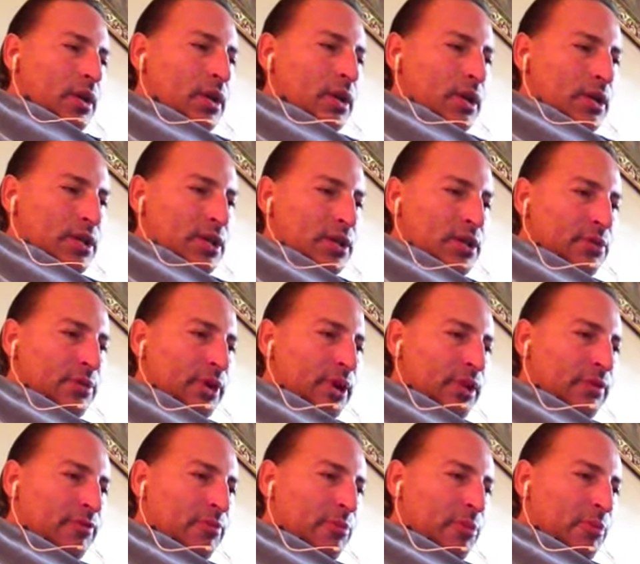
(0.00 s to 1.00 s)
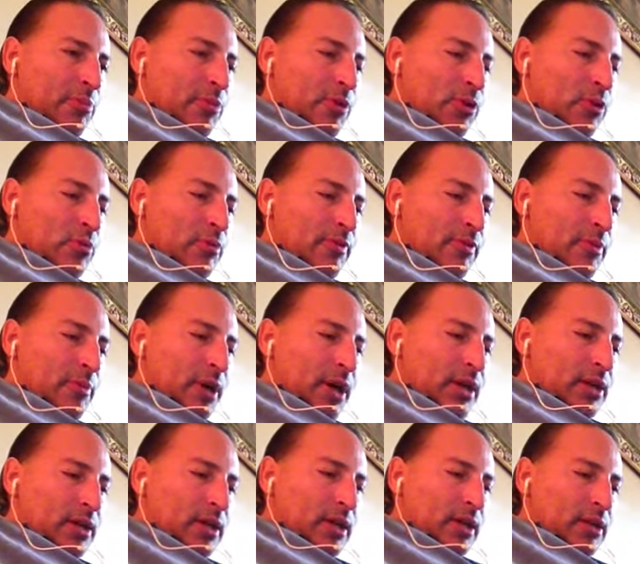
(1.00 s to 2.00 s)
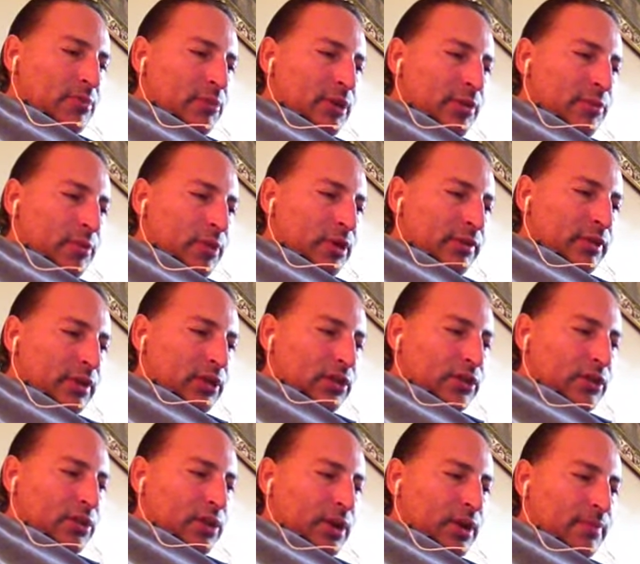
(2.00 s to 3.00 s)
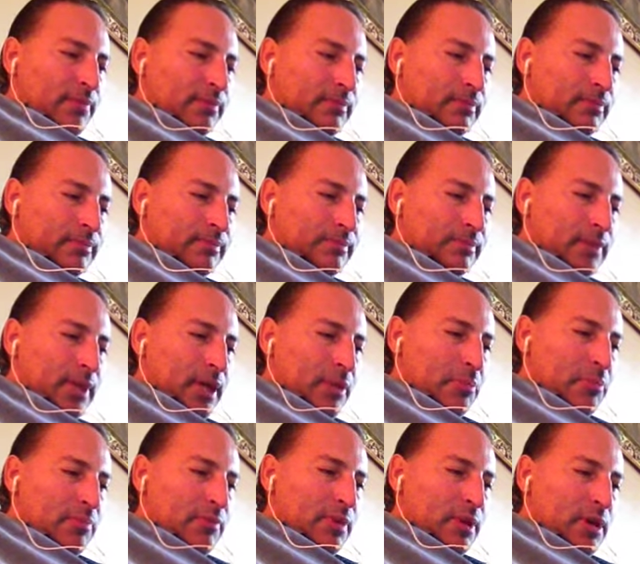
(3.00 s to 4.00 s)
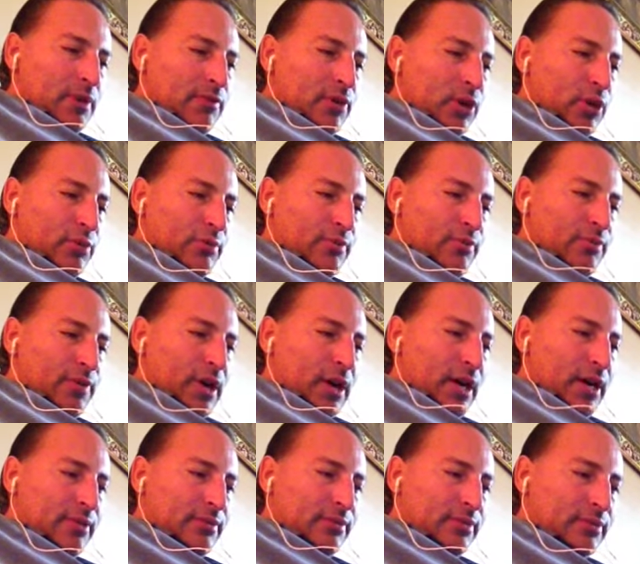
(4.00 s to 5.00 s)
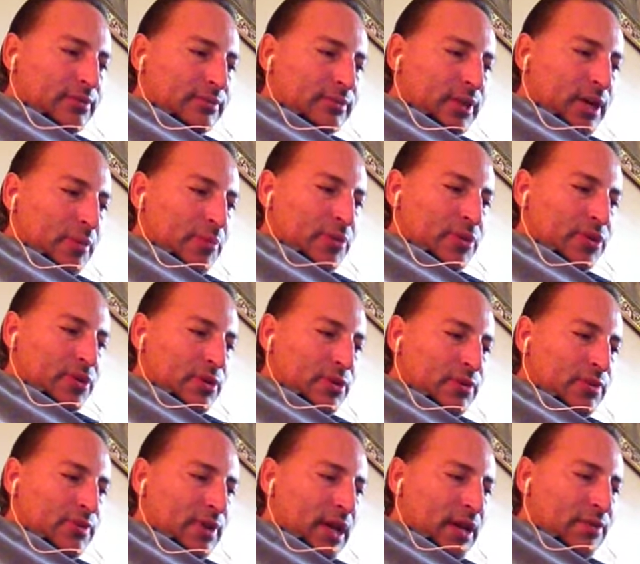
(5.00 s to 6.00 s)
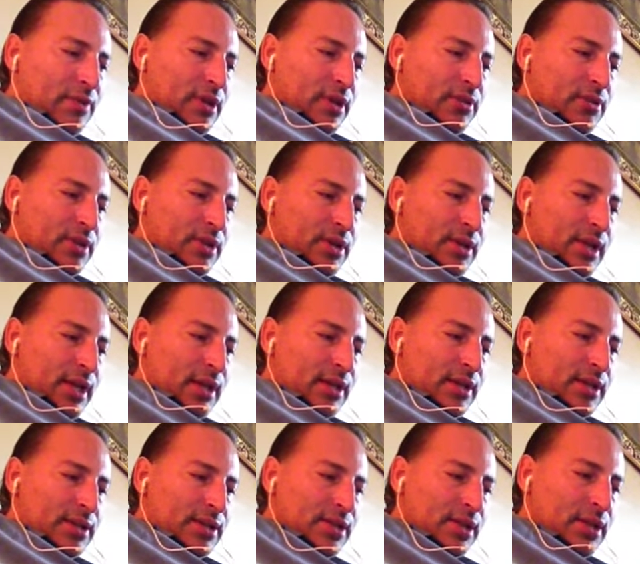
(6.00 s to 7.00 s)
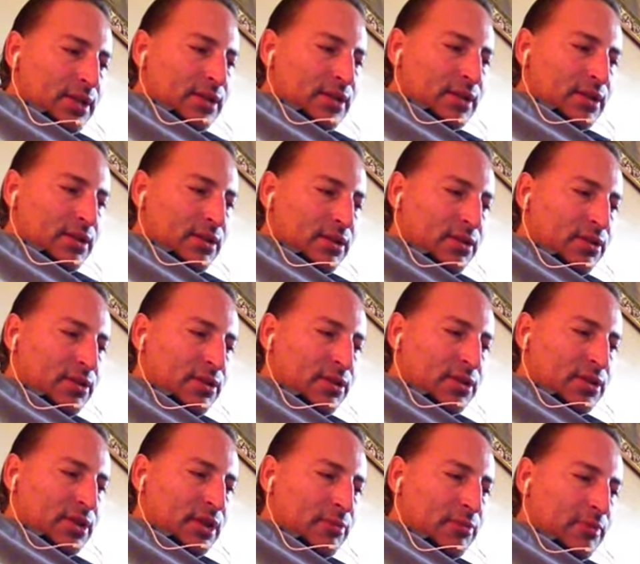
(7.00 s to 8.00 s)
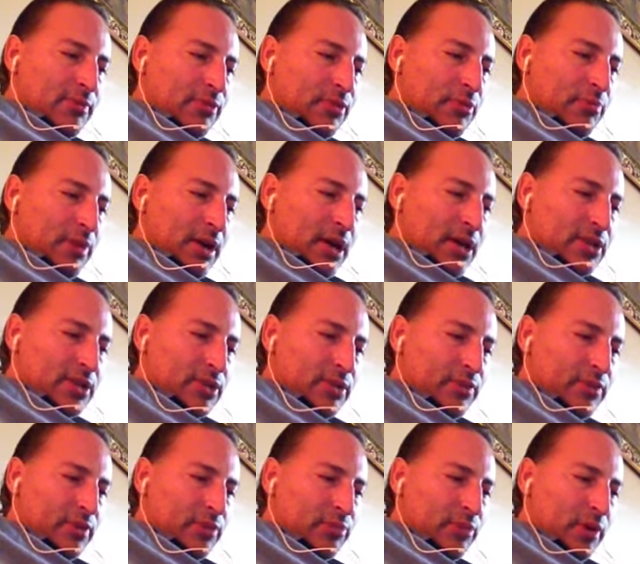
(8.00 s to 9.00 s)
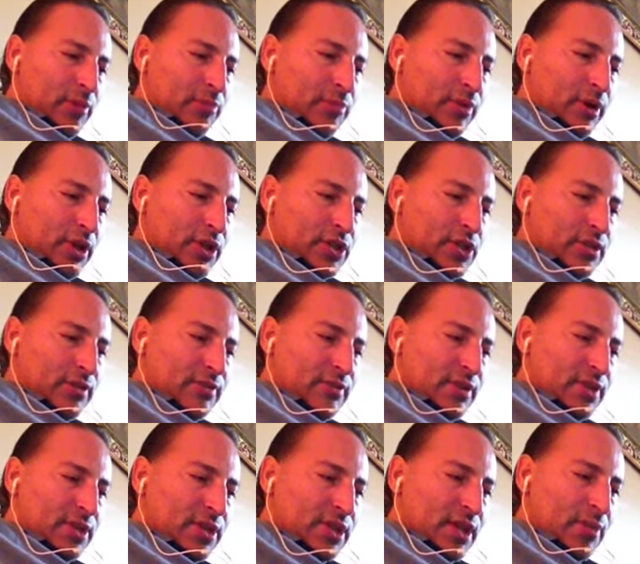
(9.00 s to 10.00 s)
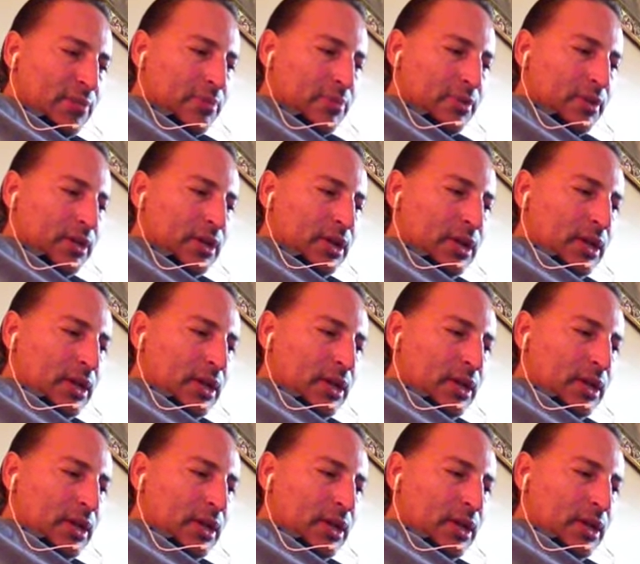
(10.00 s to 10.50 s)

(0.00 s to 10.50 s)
This is a reading from the poem of the Man God by Maria Valtorta, Volume 5, Episode 596, the Thursday before Passover, preparation for the supper